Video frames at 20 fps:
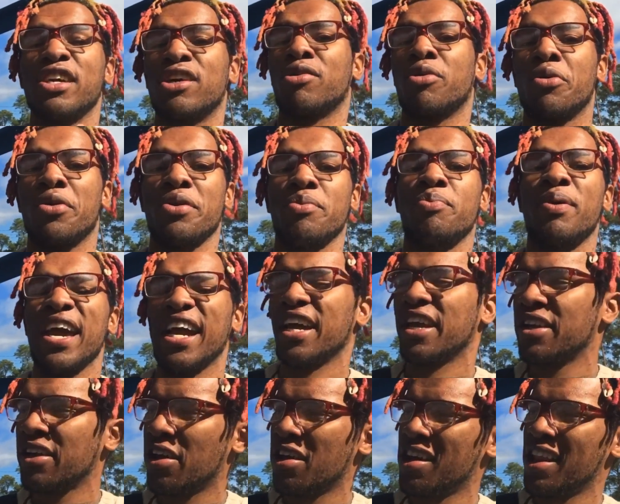grow in the back of
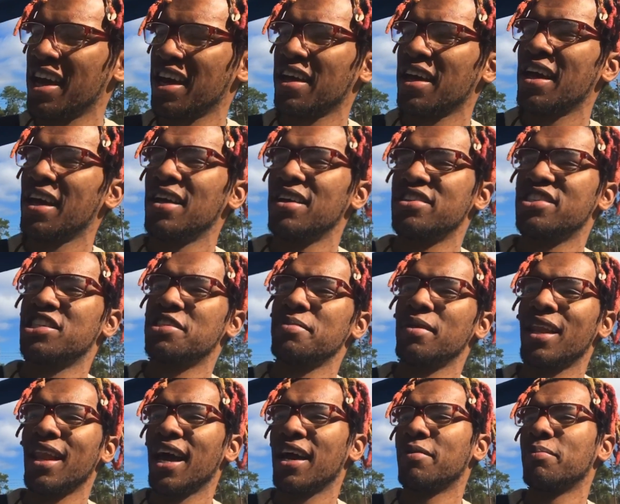your neck and smell
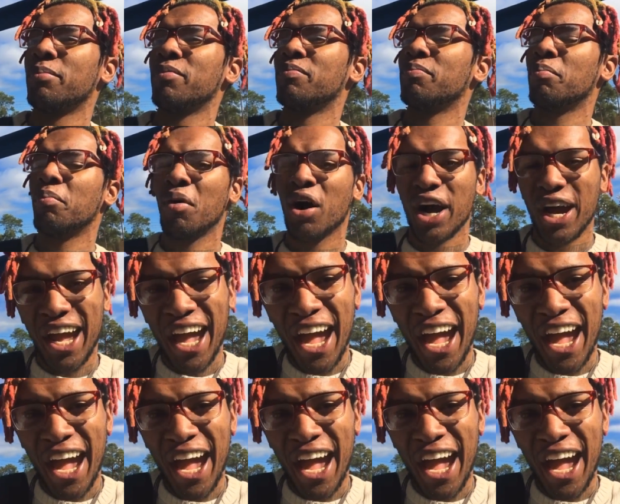like monkey